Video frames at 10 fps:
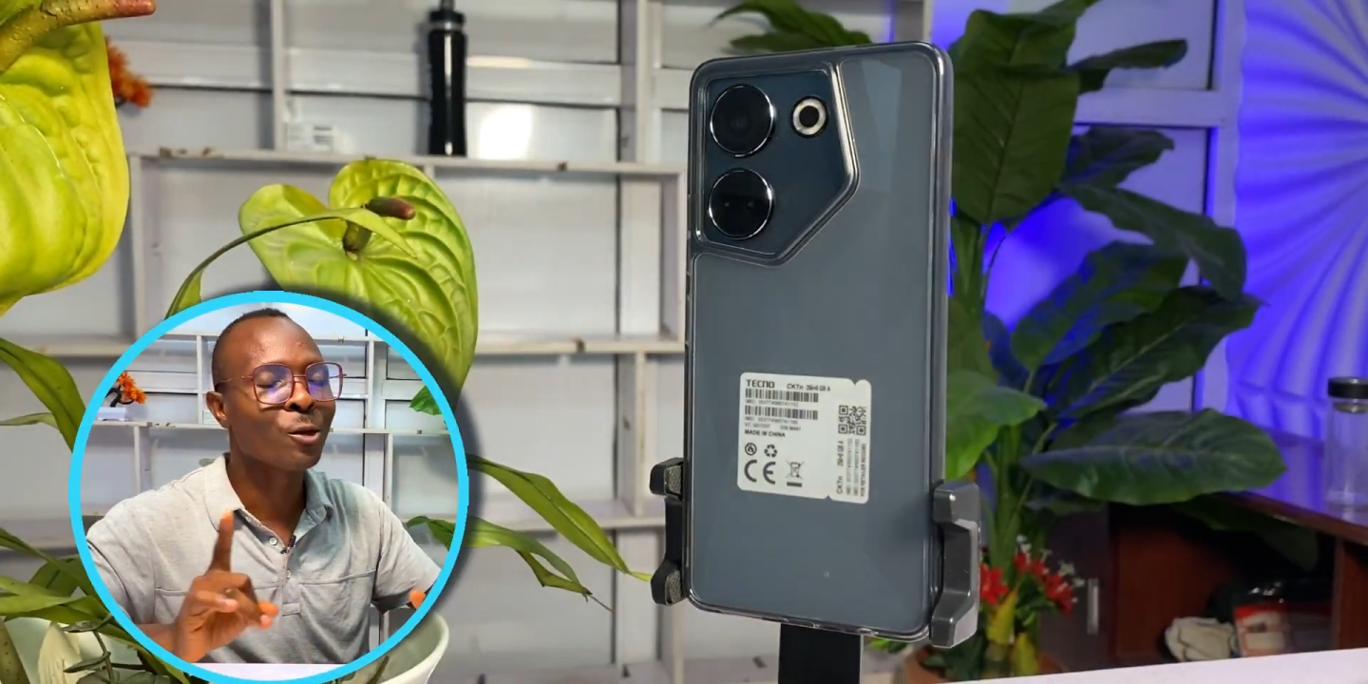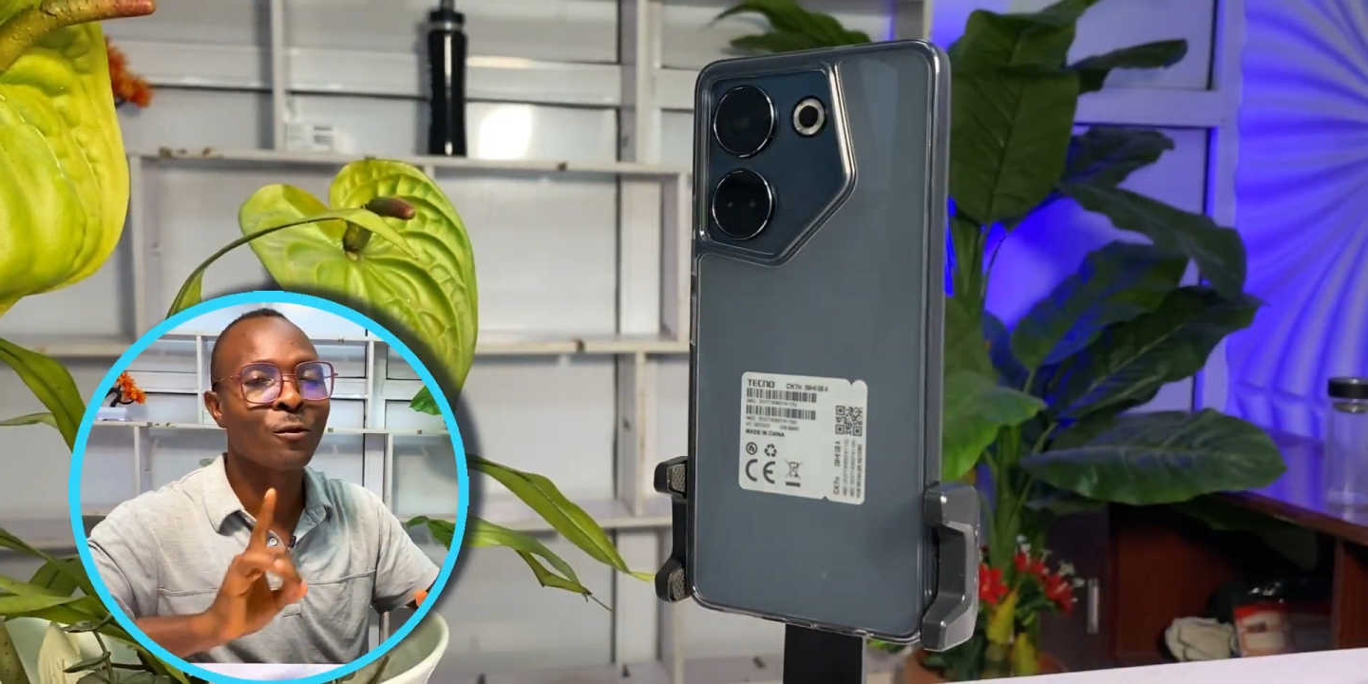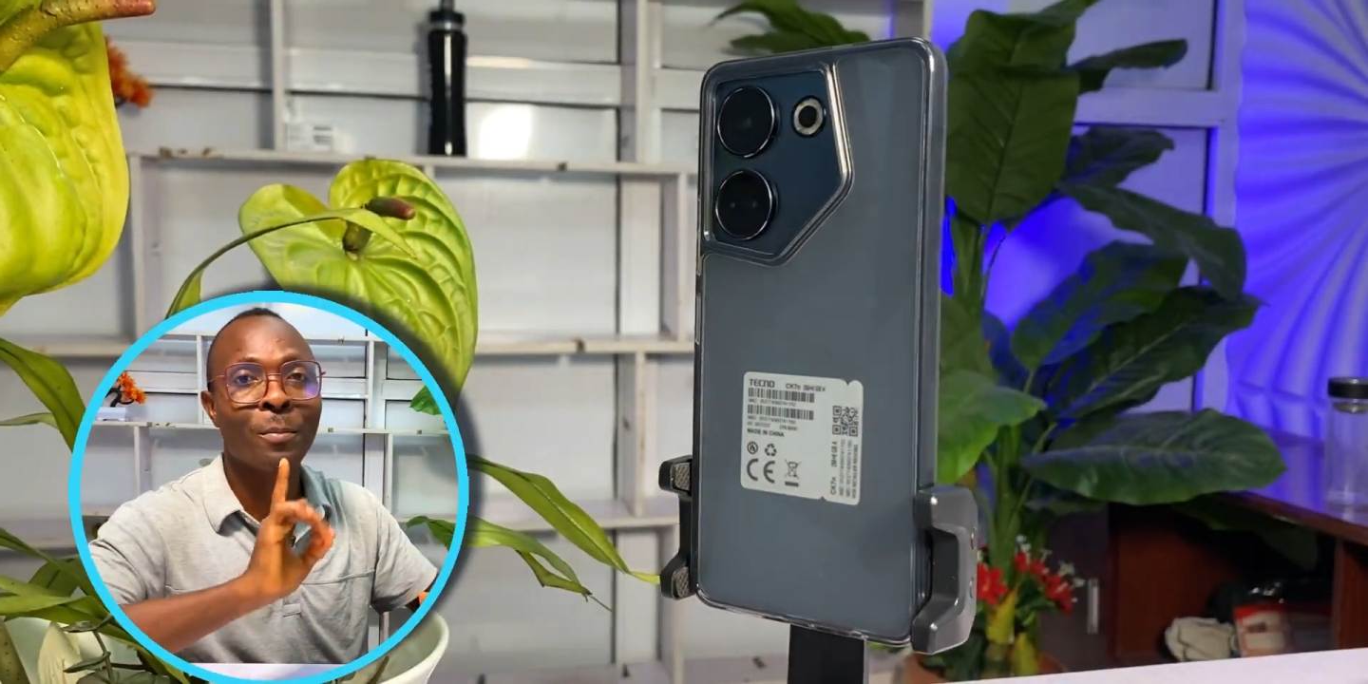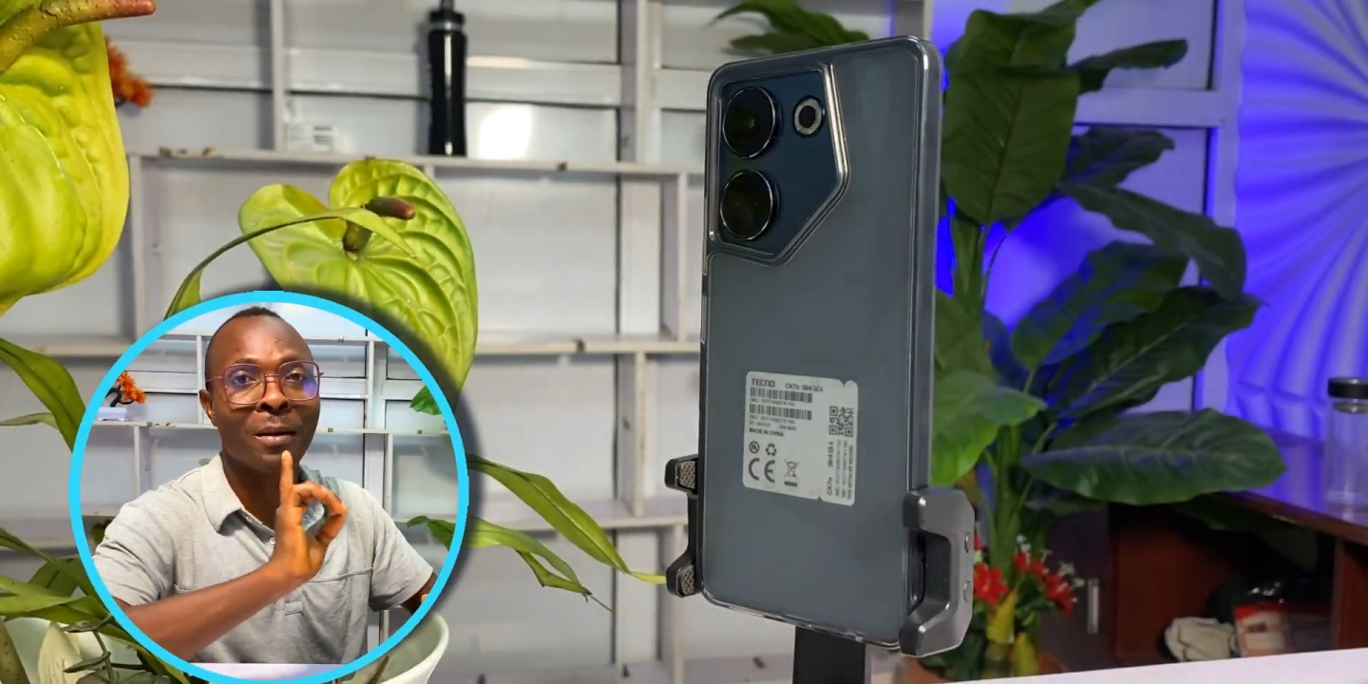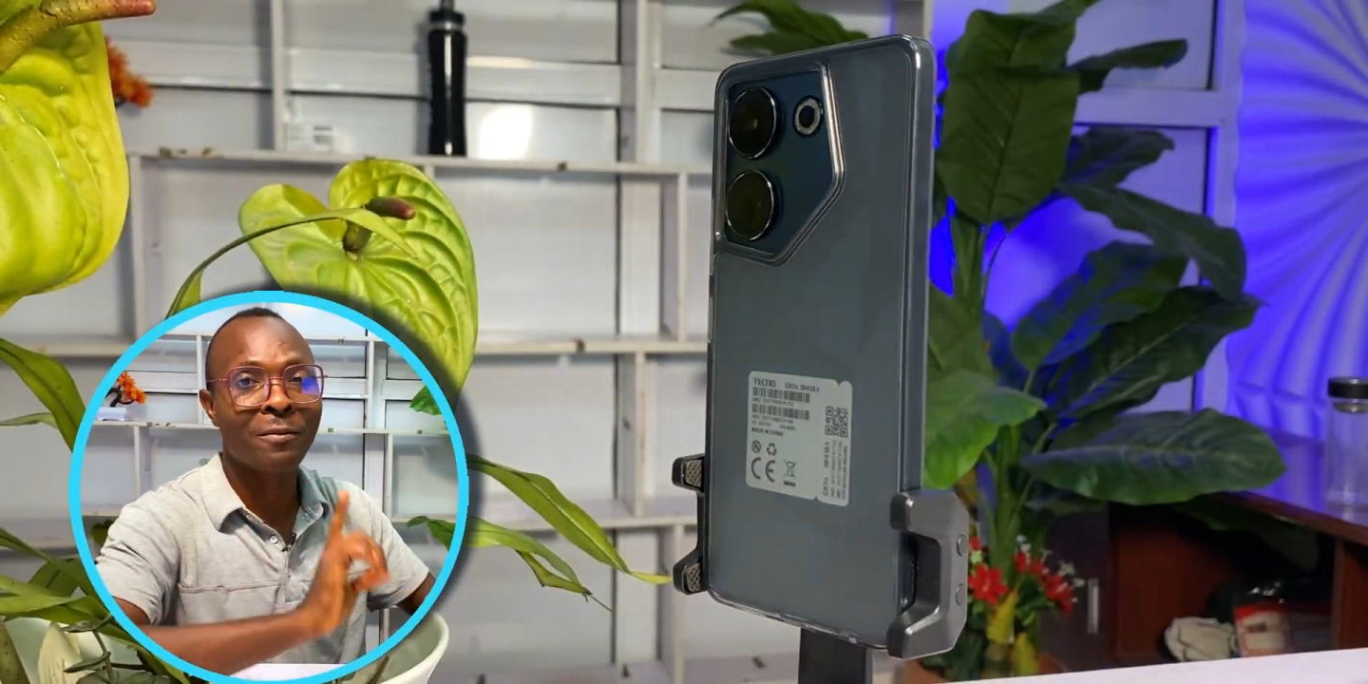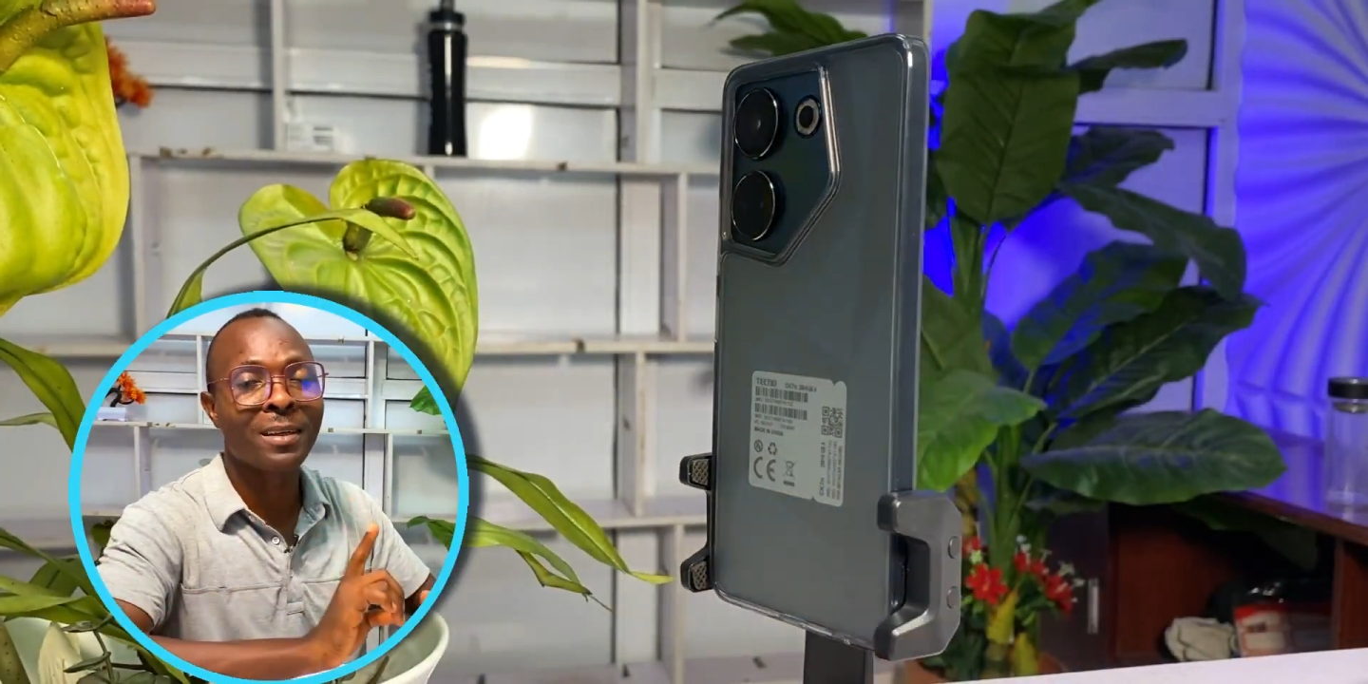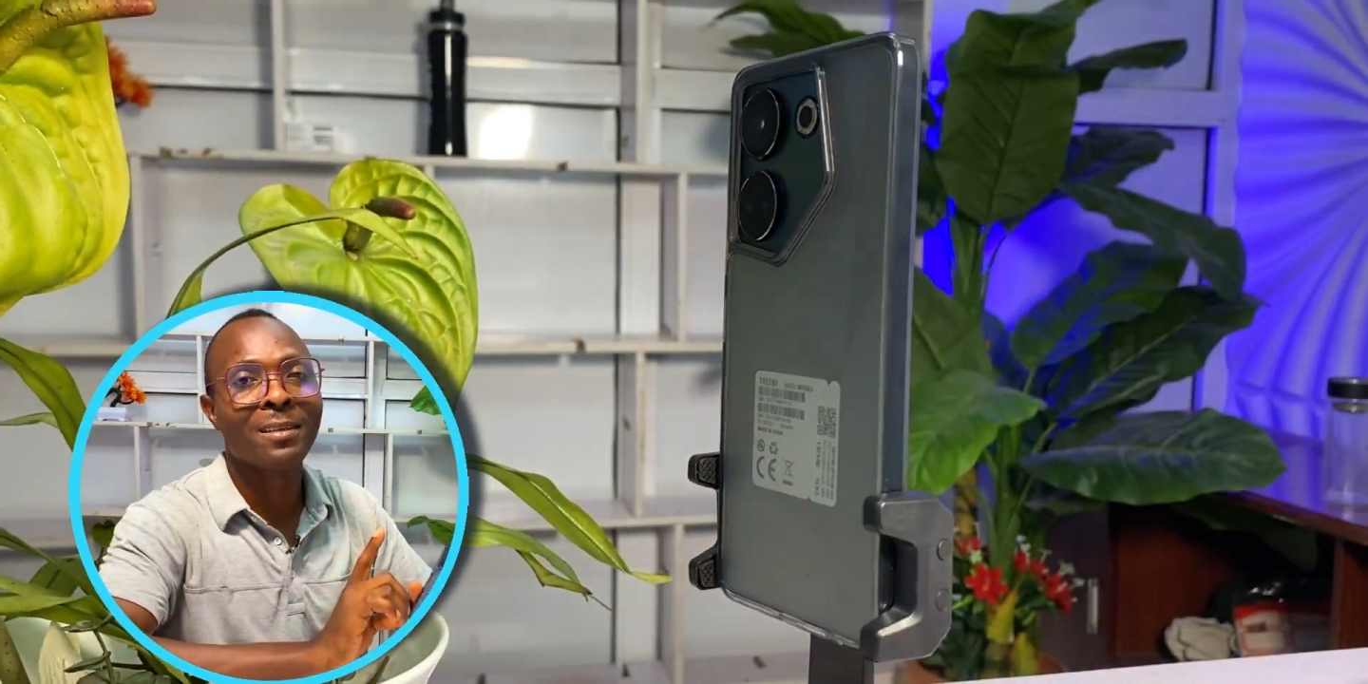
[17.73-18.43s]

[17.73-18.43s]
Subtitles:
one of the perfect